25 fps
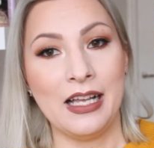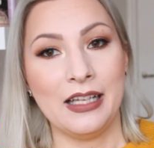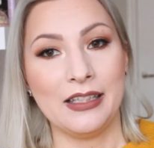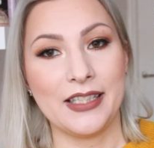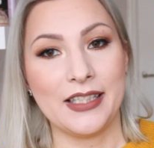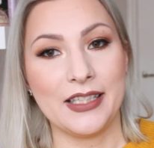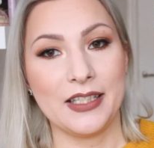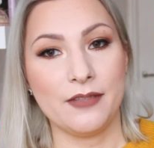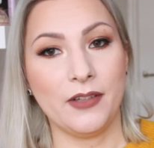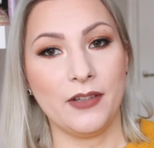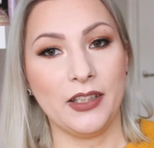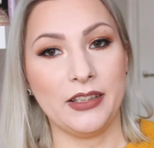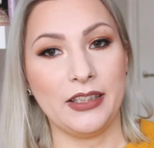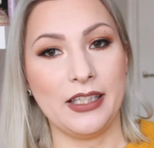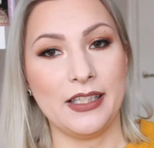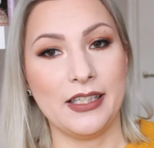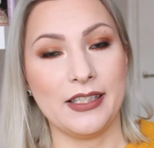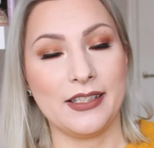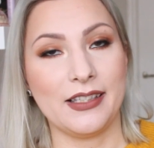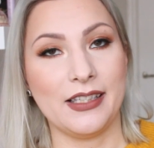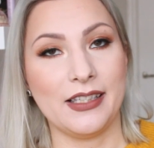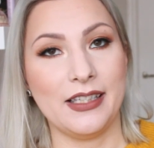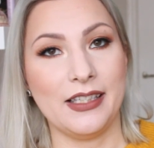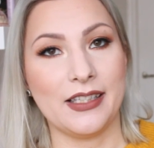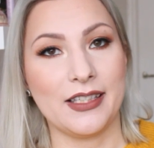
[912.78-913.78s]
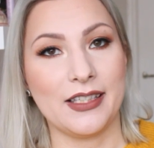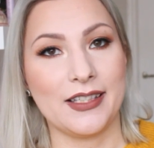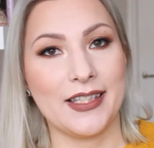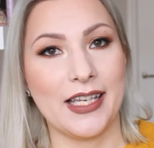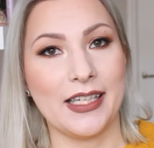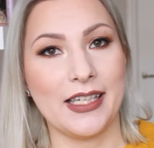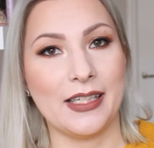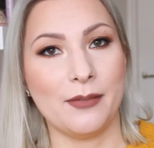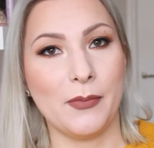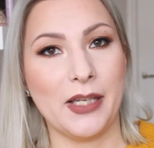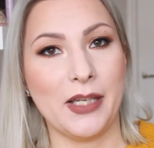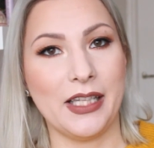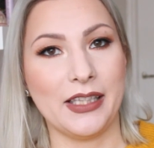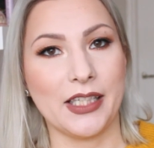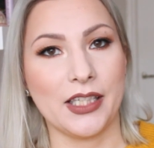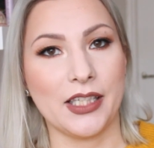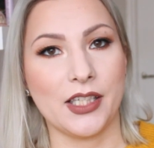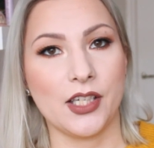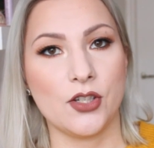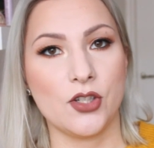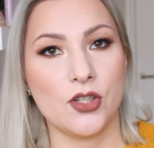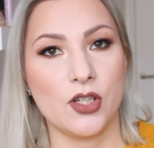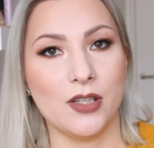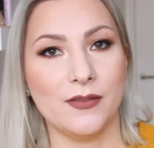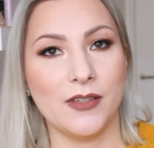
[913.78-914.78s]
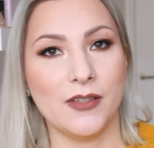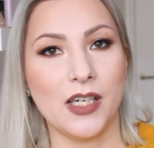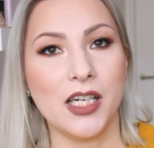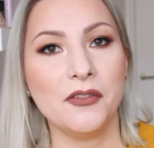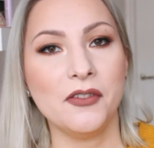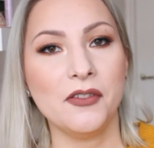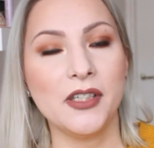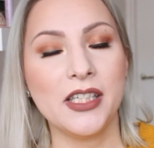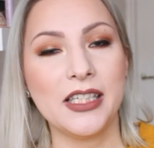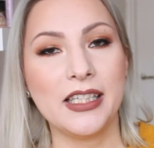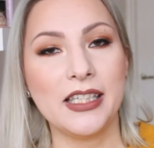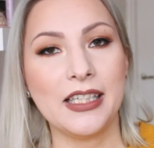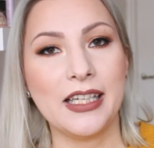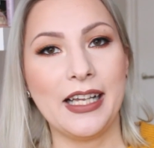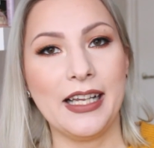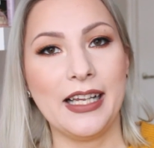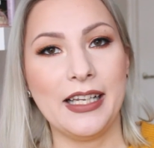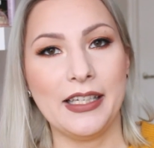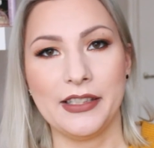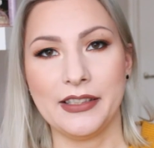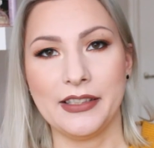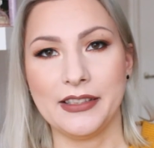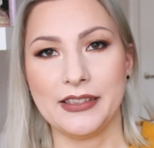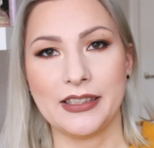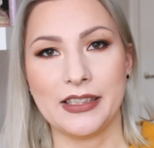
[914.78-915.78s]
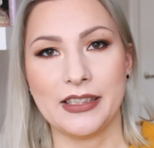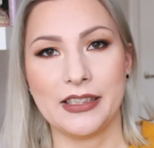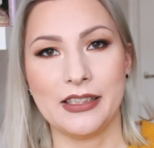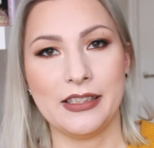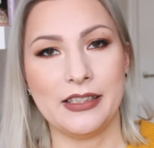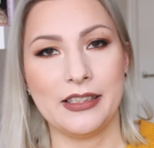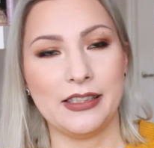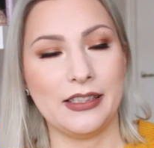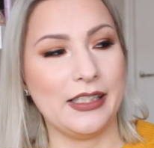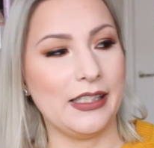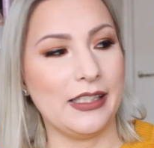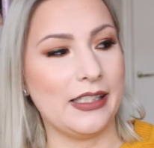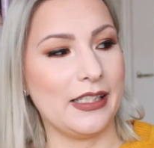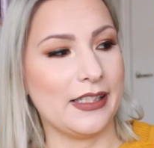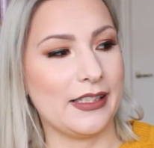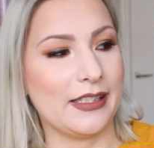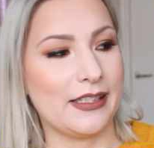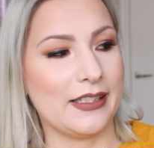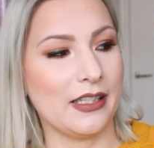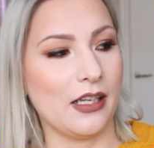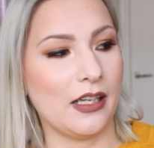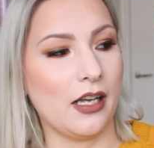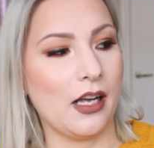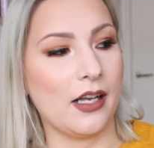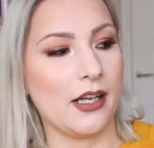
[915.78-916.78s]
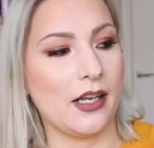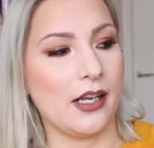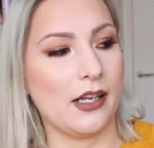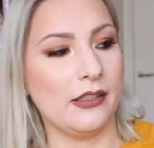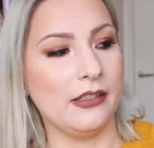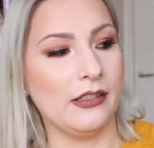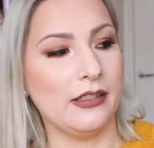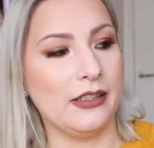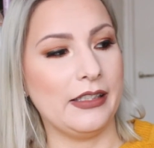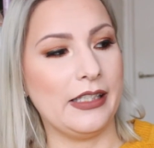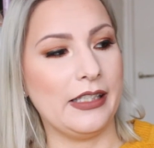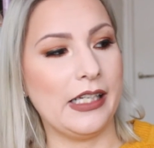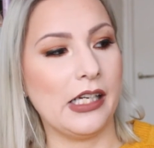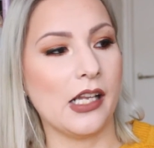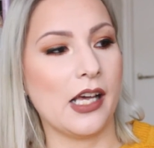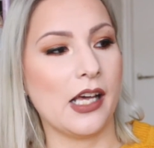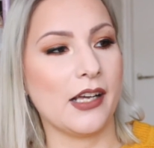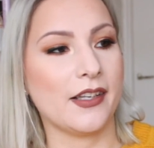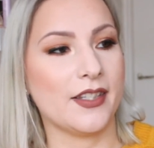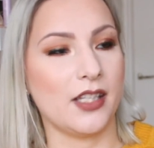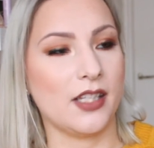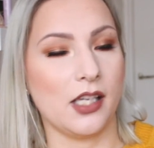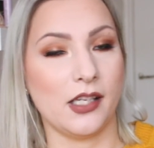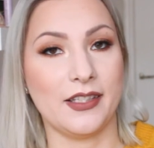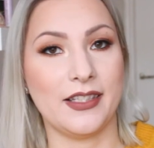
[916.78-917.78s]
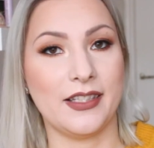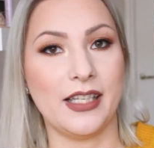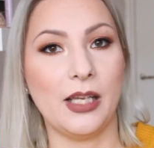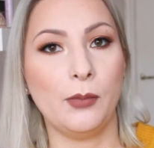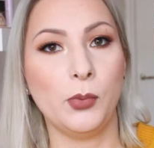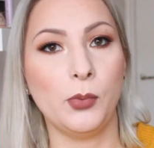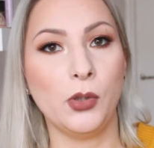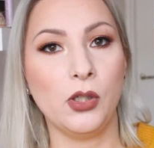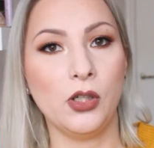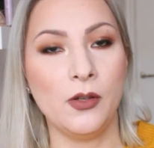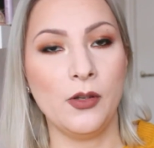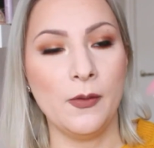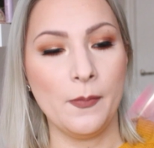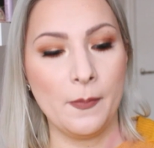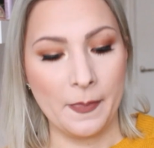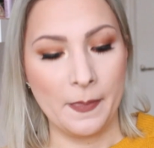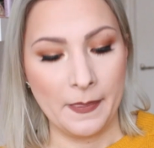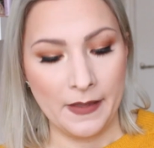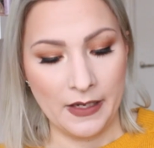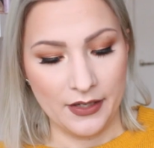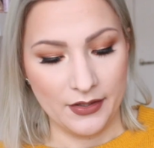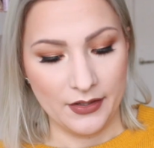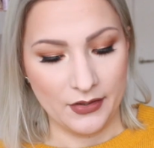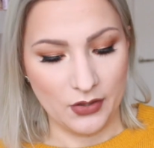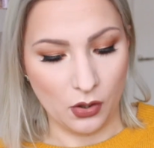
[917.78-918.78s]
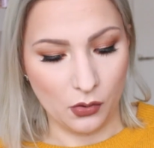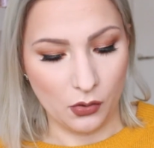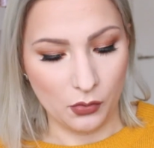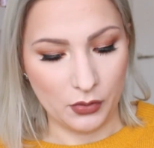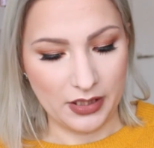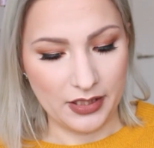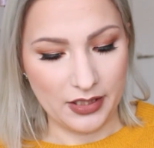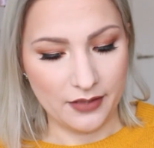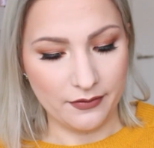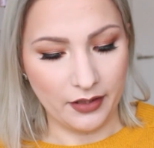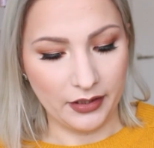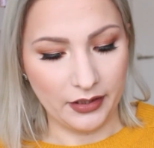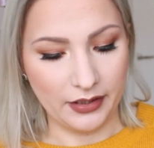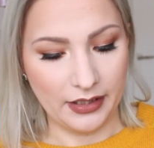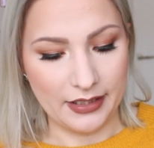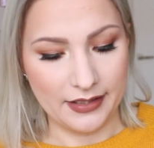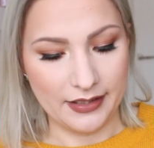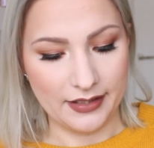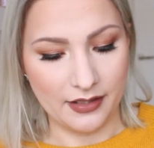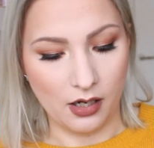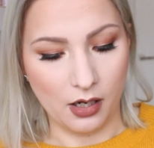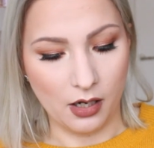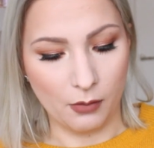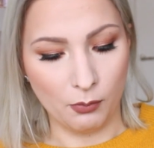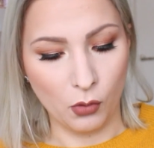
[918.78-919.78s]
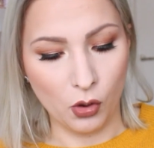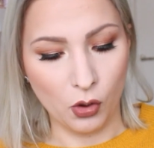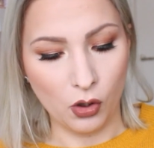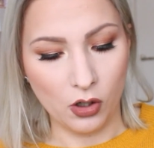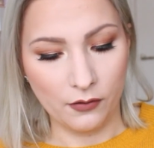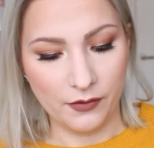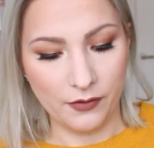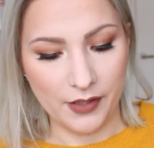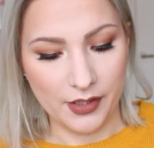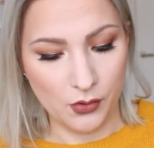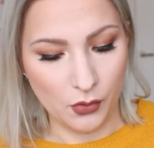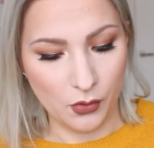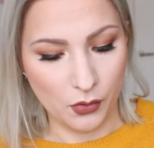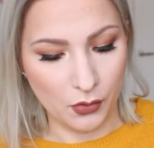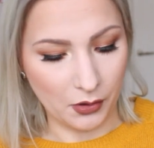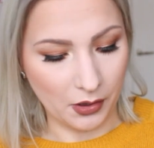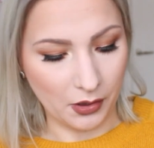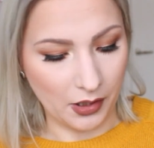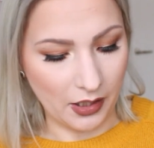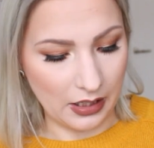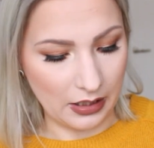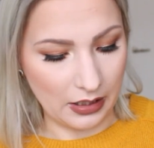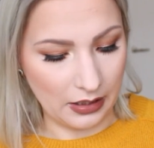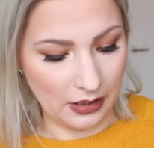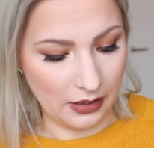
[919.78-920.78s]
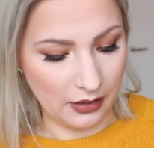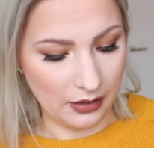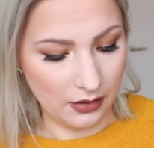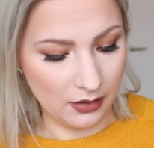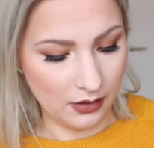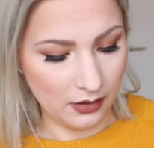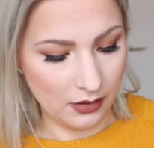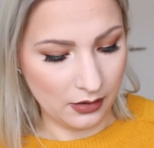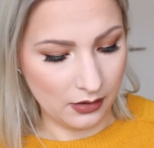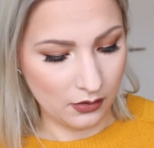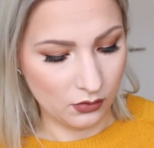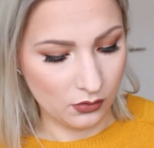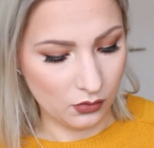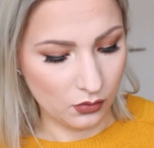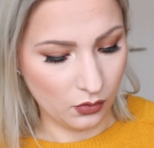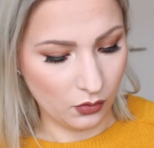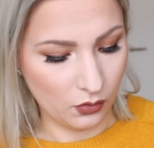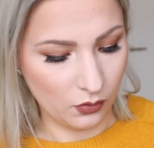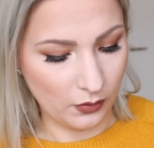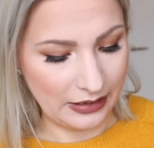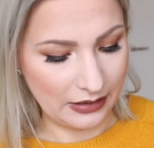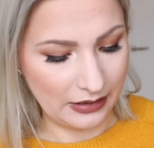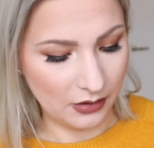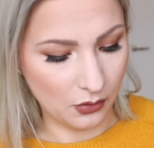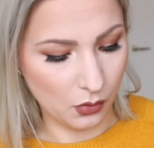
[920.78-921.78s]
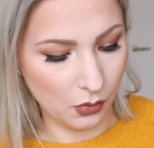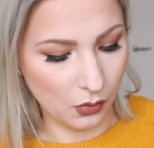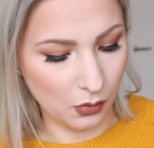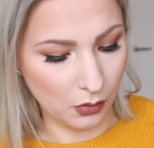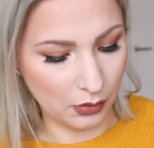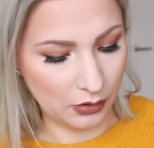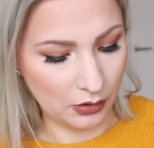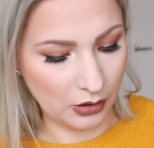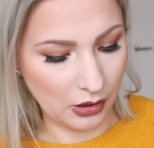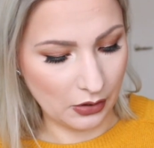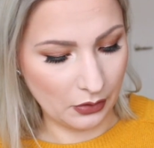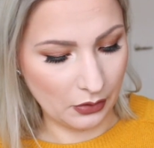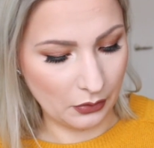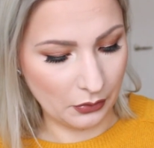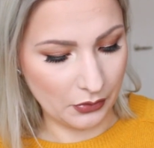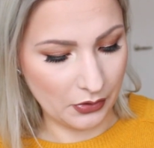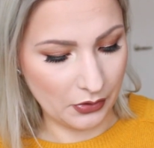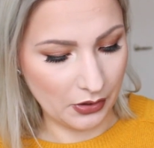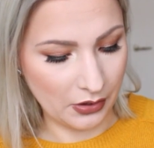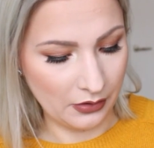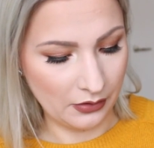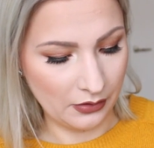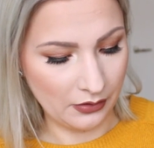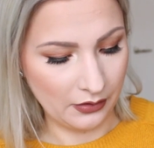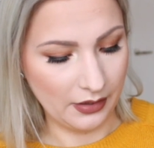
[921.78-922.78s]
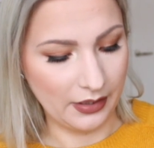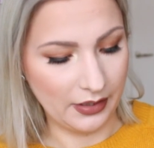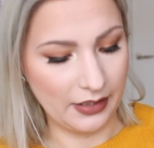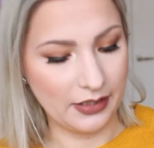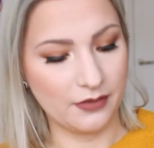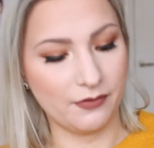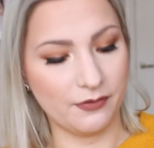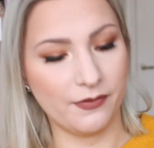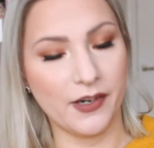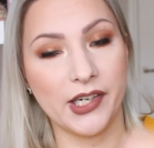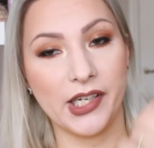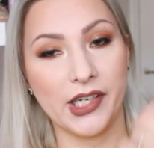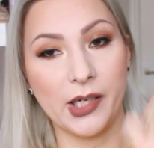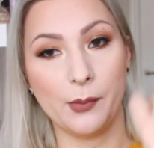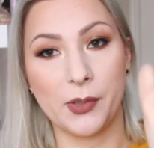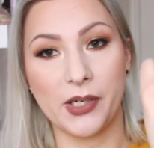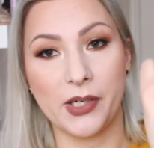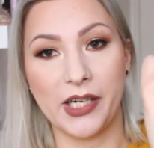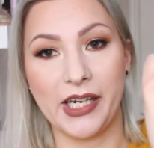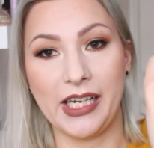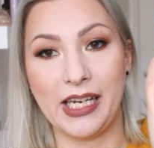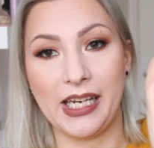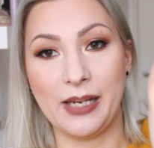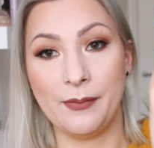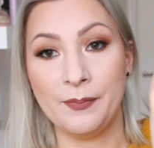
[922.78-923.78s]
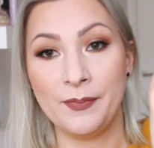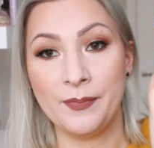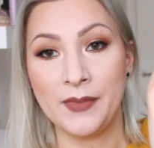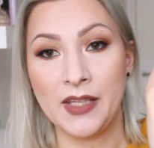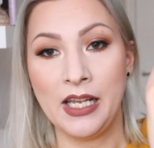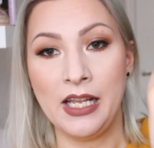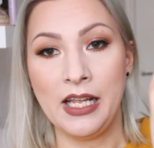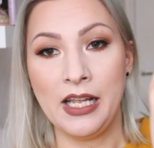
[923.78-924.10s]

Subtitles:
This one is in the shade Melted Chihuahua, and it is a deluxe size sample. So this one is a mauve neutral, quite cool toned. It's very pretty.